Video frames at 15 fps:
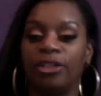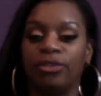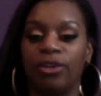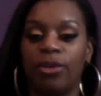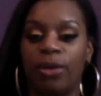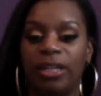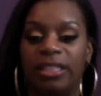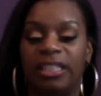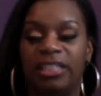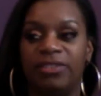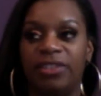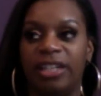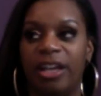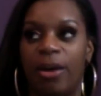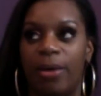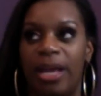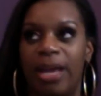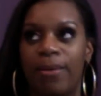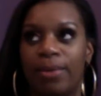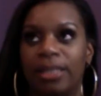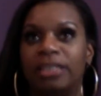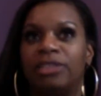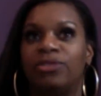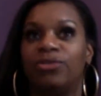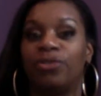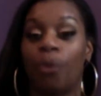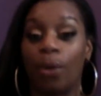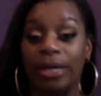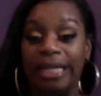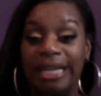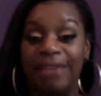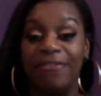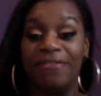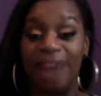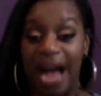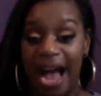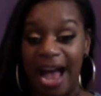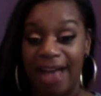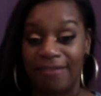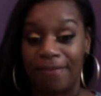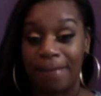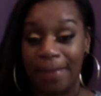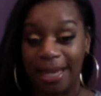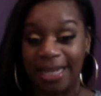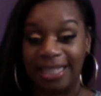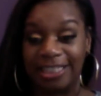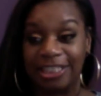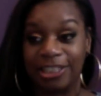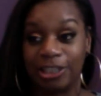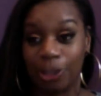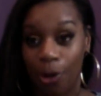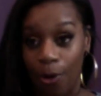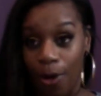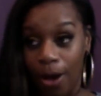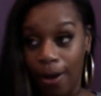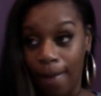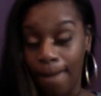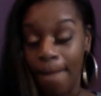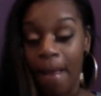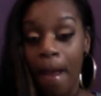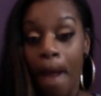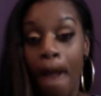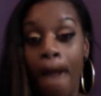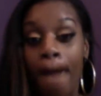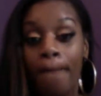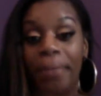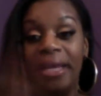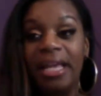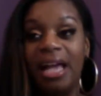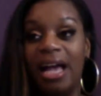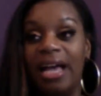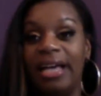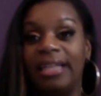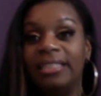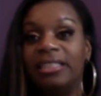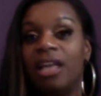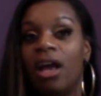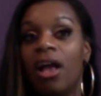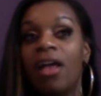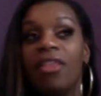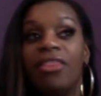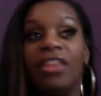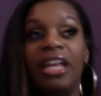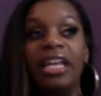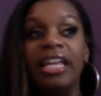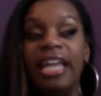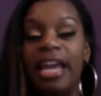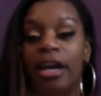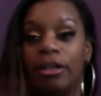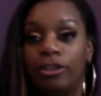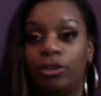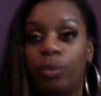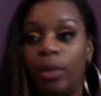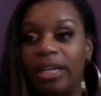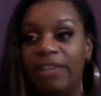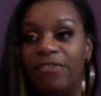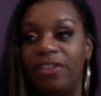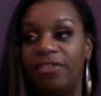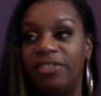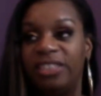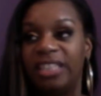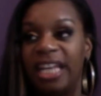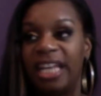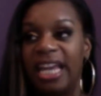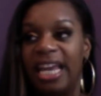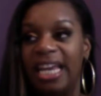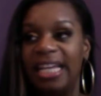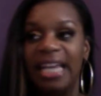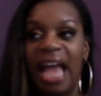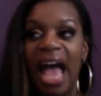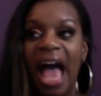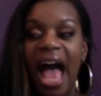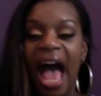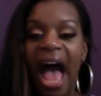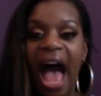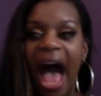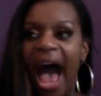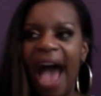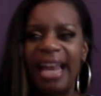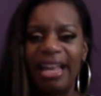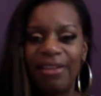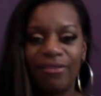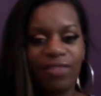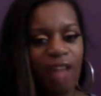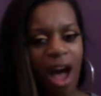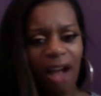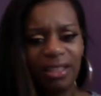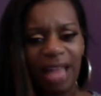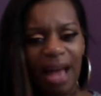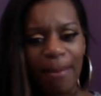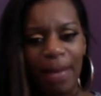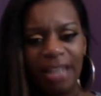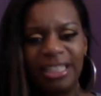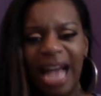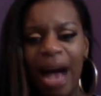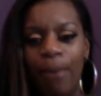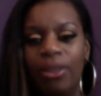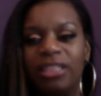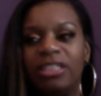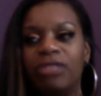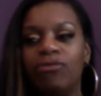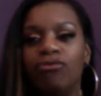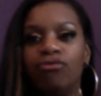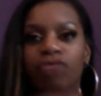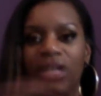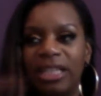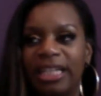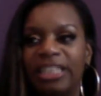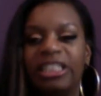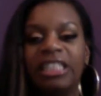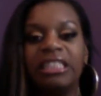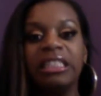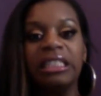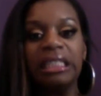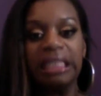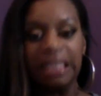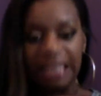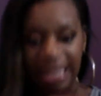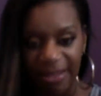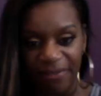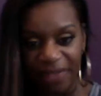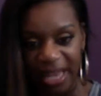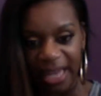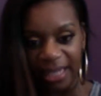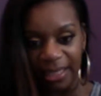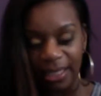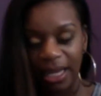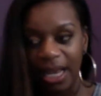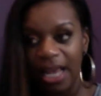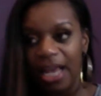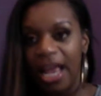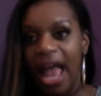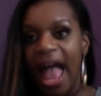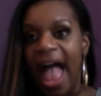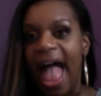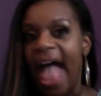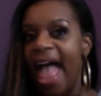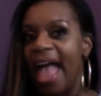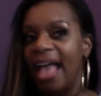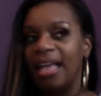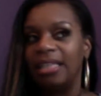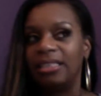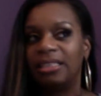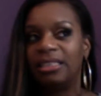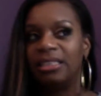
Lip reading: recorded this video, it was 45 minutes long because the year 2015, I didn't vlog that much. I was really just living, and